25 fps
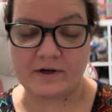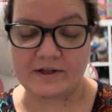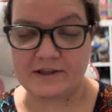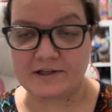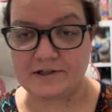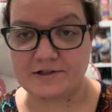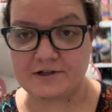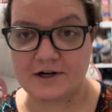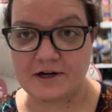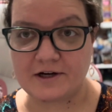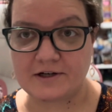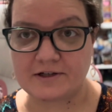the
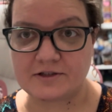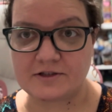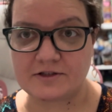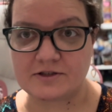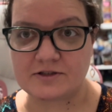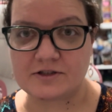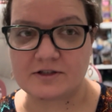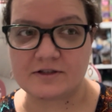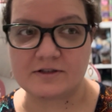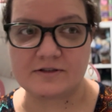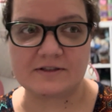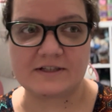
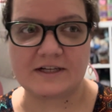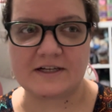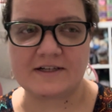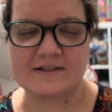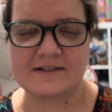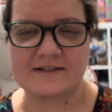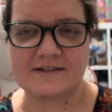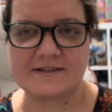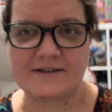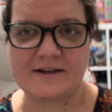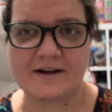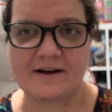
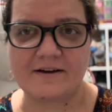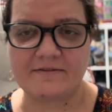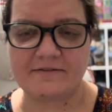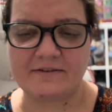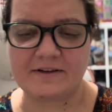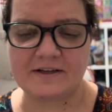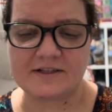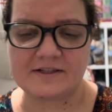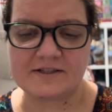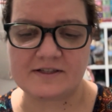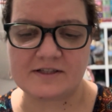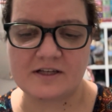dentist's
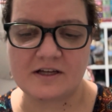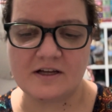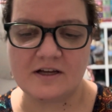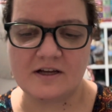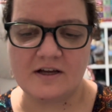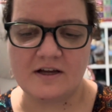office.